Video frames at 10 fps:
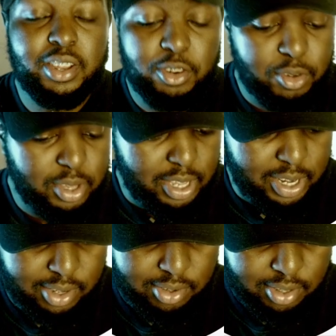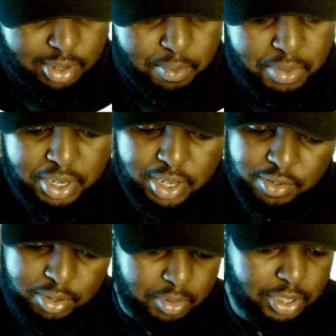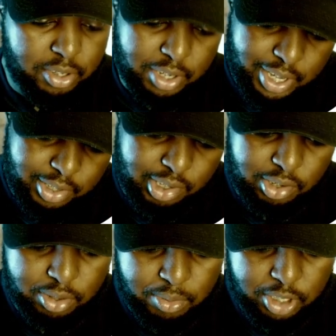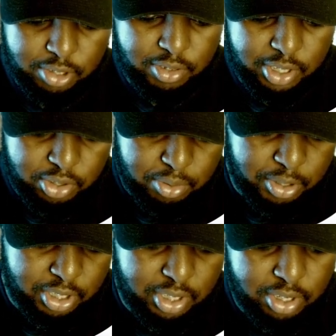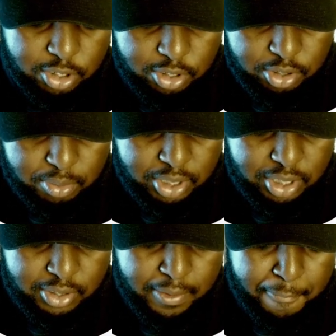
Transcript: I know what that is. PDF submission, okay, sound submission, video submission, logo submission.